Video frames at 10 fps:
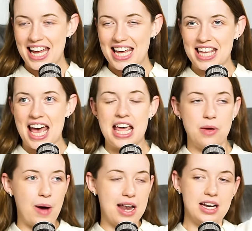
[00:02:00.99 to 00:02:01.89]
Yeah, he
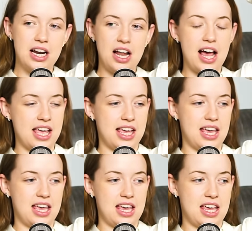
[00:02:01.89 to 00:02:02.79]
went
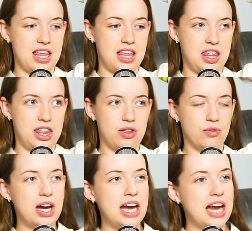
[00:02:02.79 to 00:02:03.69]
like Middle
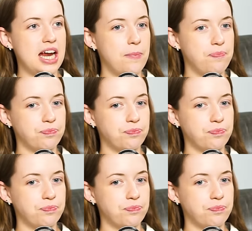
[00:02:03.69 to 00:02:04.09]
three... East somewhere.